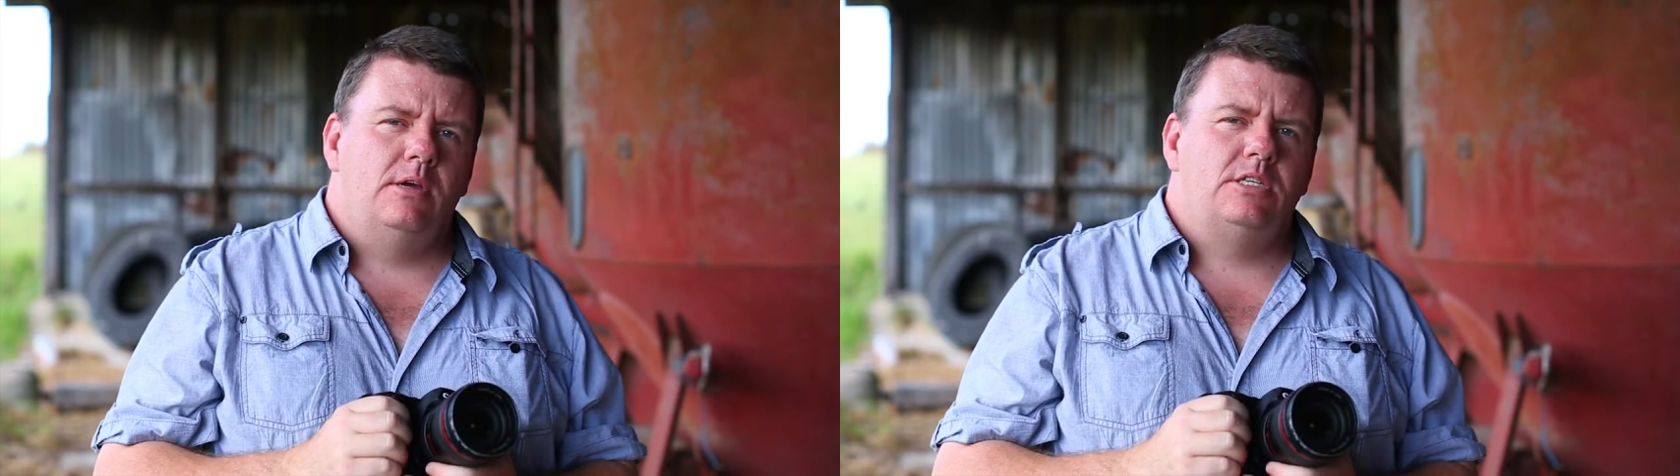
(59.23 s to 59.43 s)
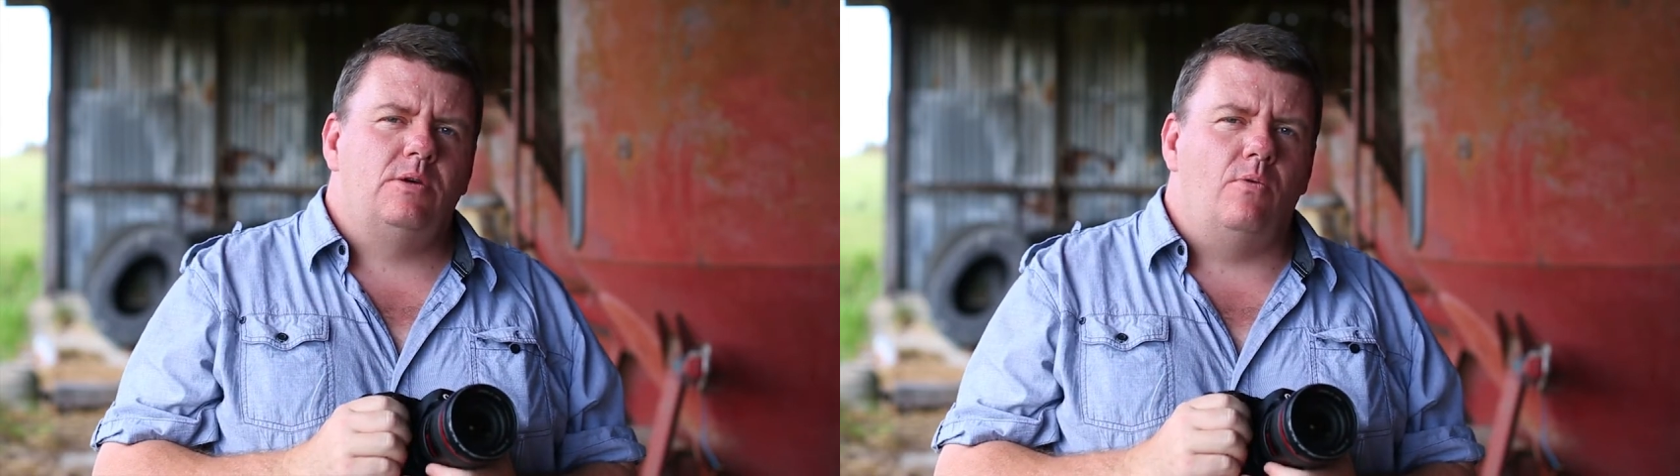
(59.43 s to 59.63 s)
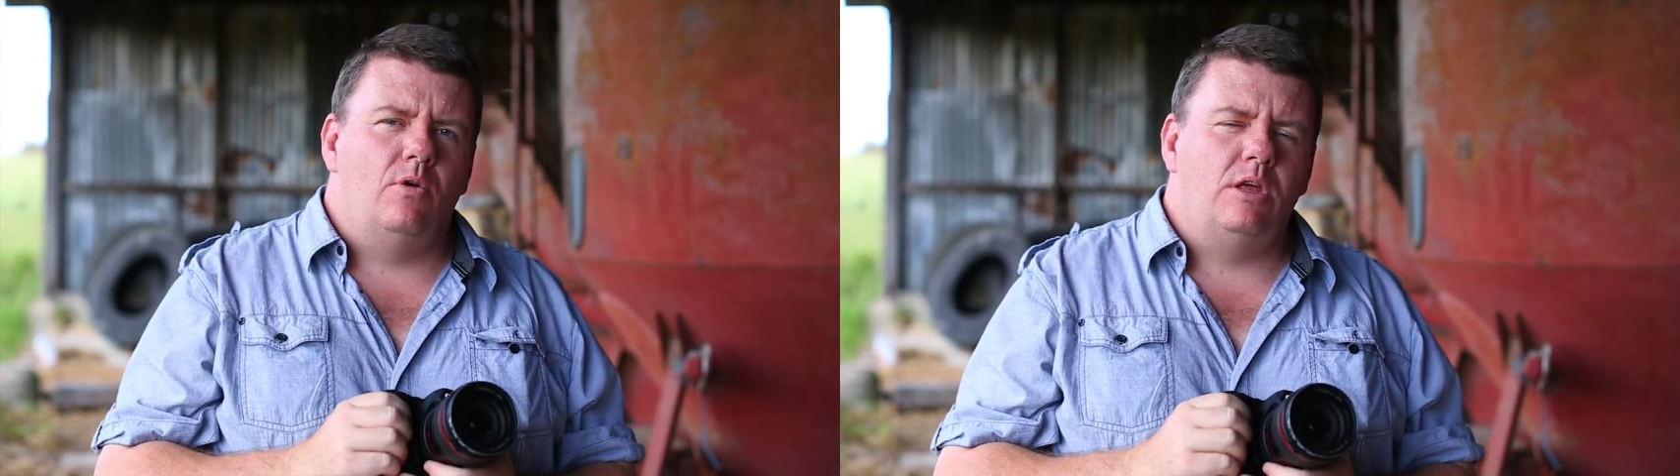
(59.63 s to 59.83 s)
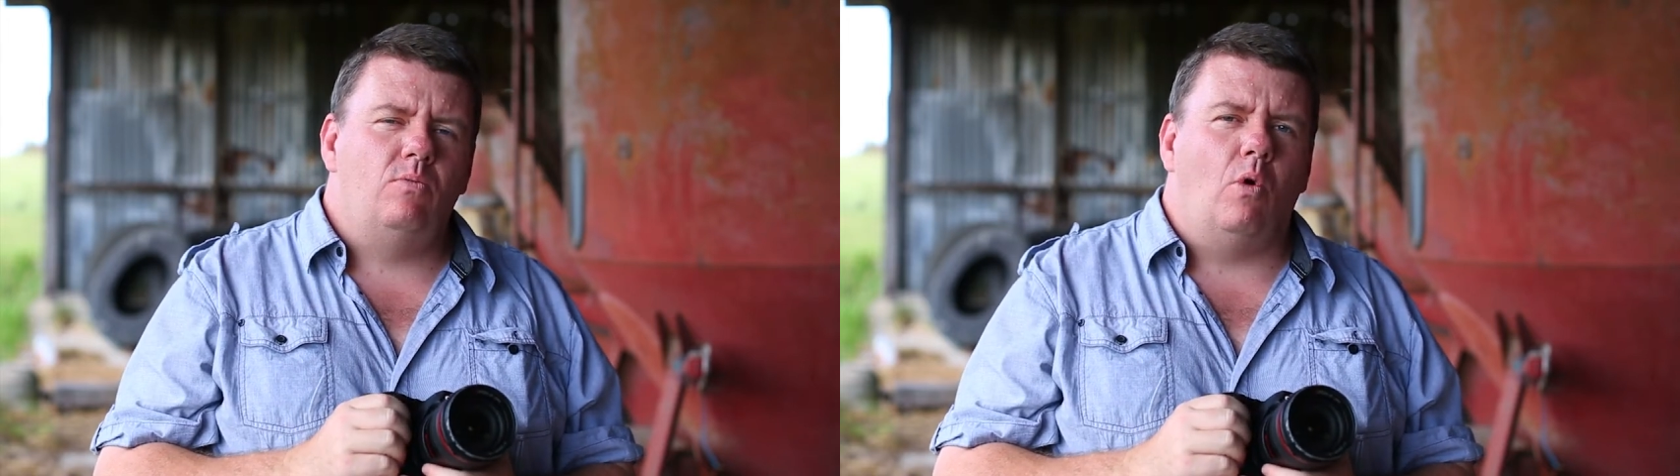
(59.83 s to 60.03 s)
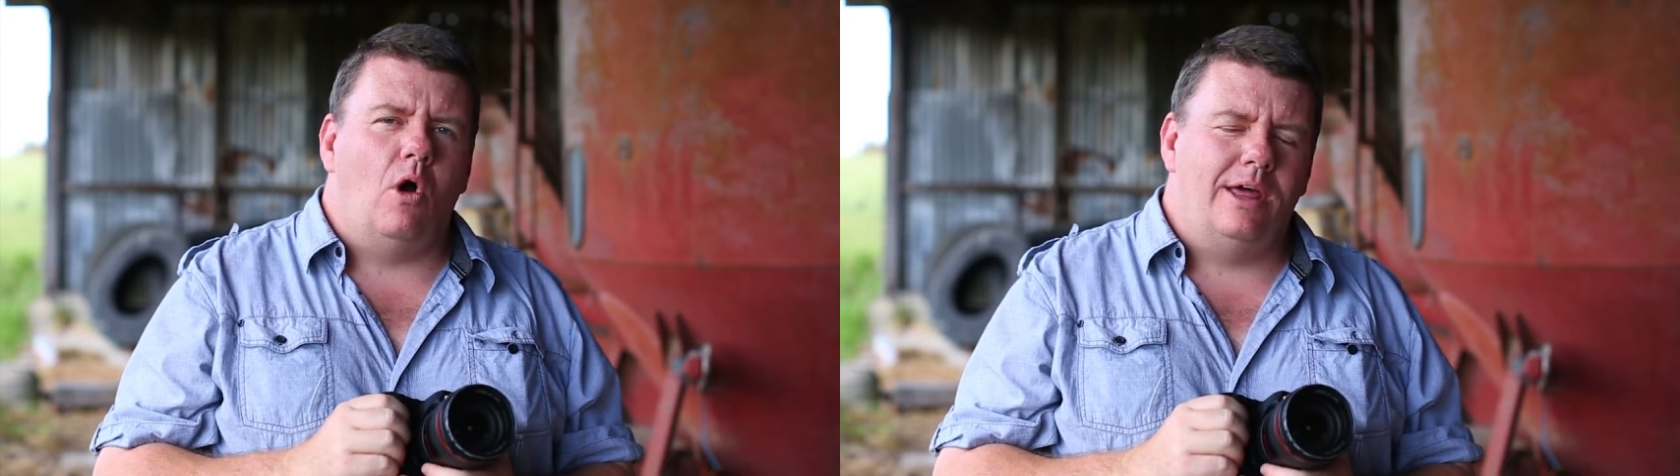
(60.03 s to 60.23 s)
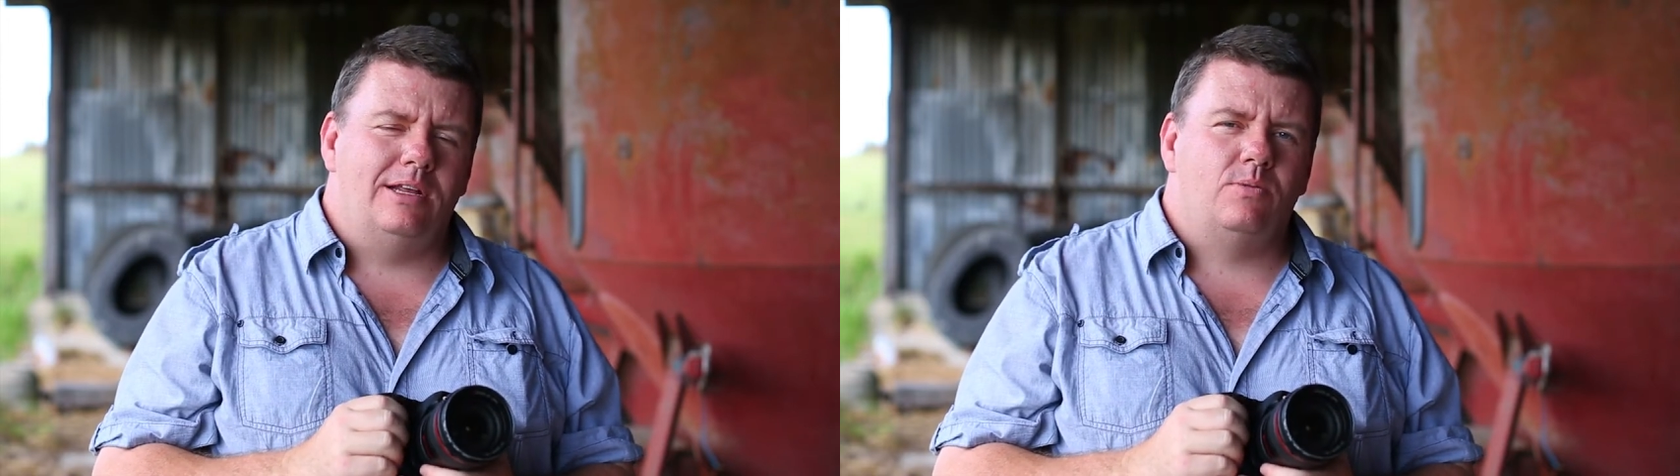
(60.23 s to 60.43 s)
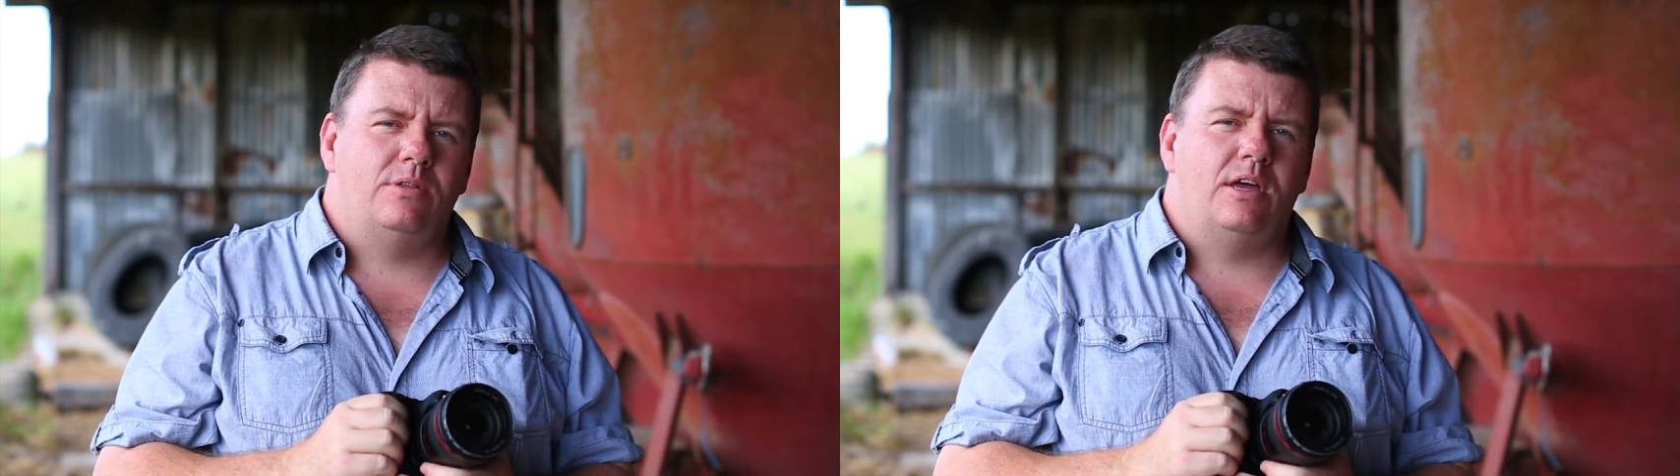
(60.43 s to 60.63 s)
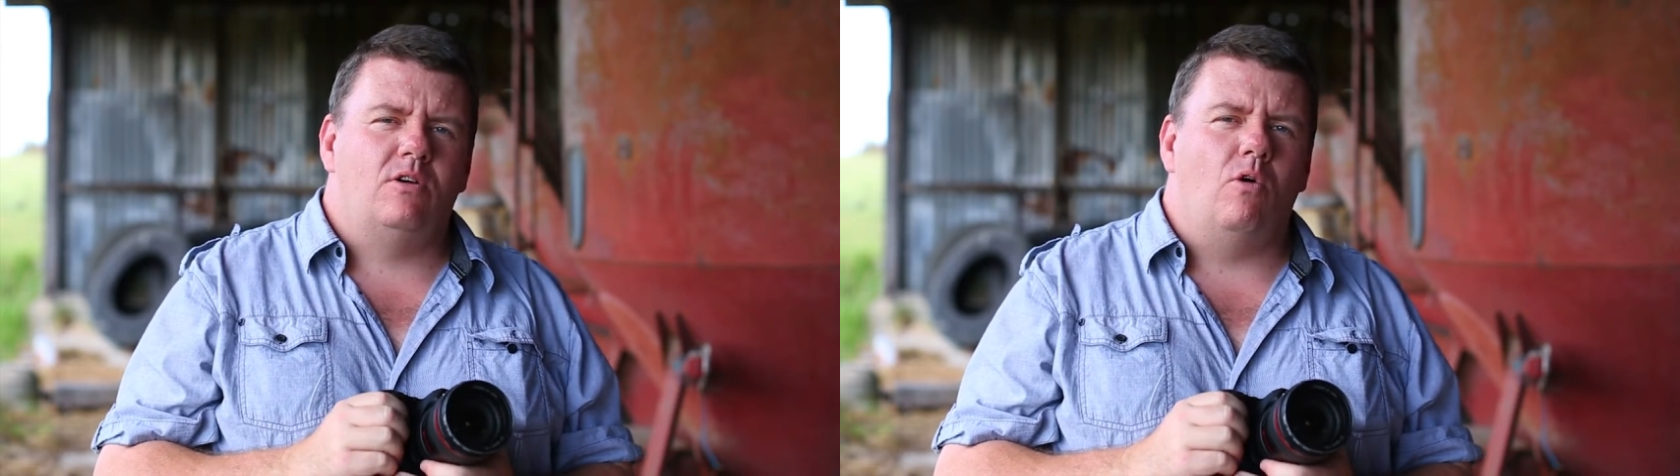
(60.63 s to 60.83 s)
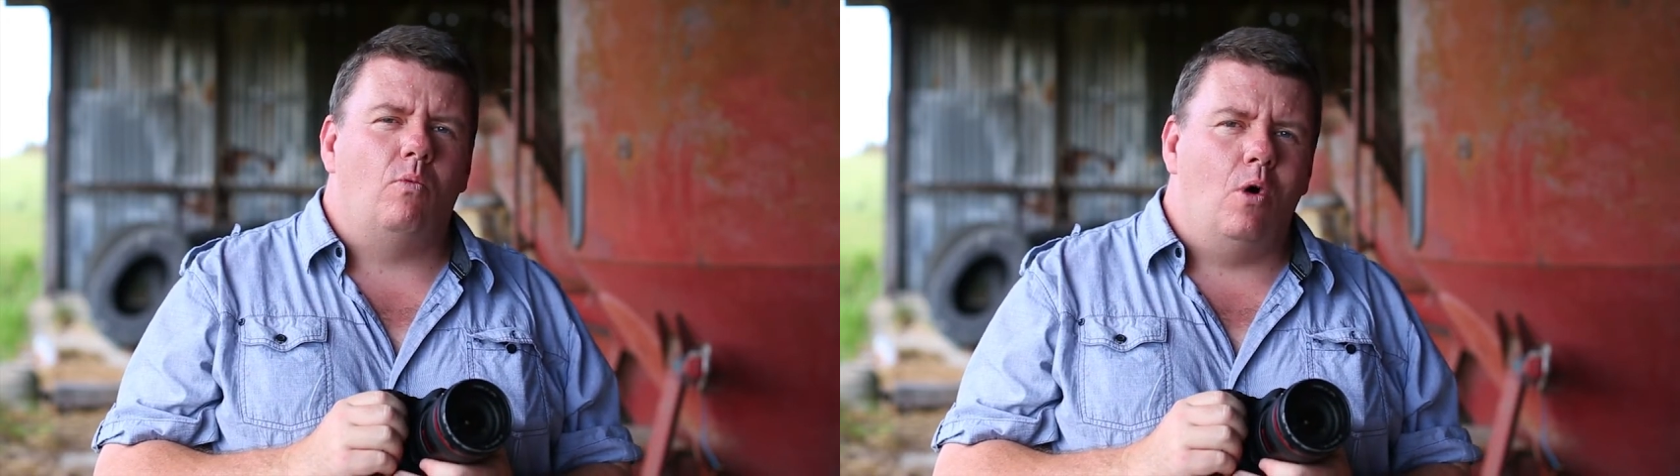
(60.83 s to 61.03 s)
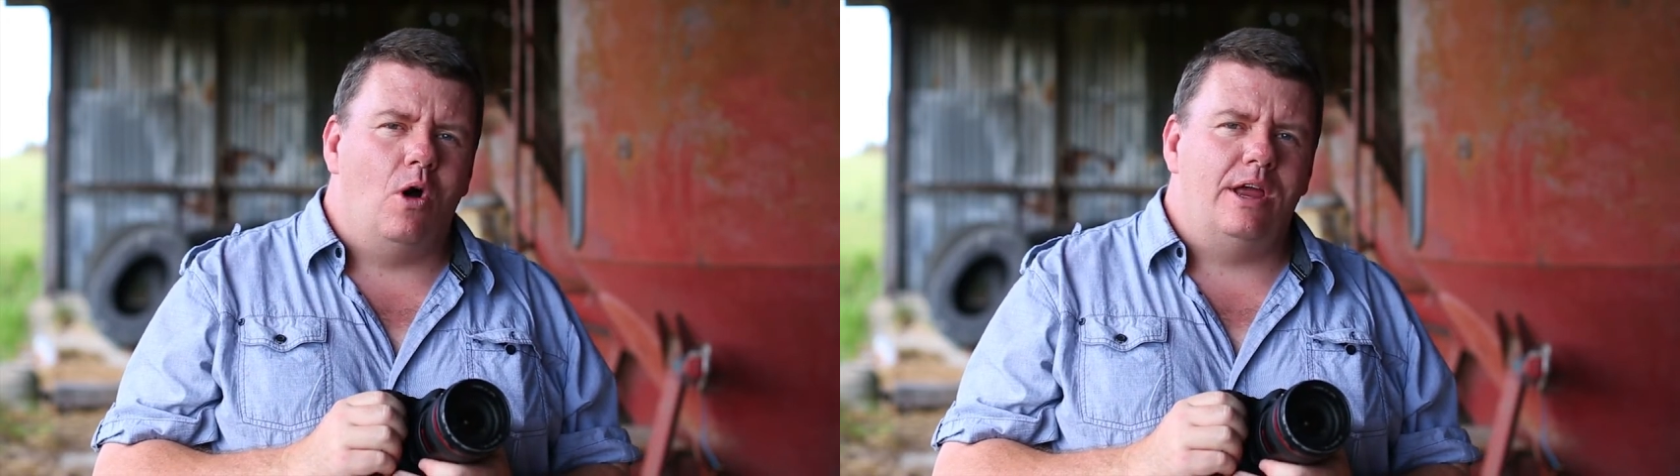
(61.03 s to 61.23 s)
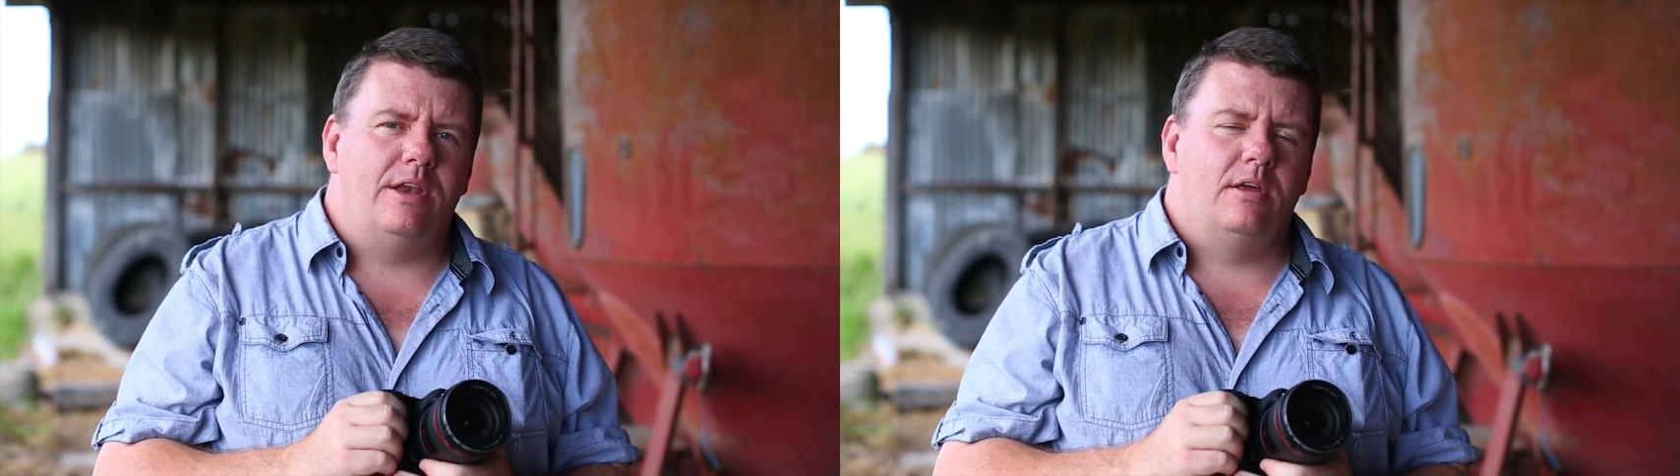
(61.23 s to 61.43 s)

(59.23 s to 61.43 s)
so really wide. That's what they call wide.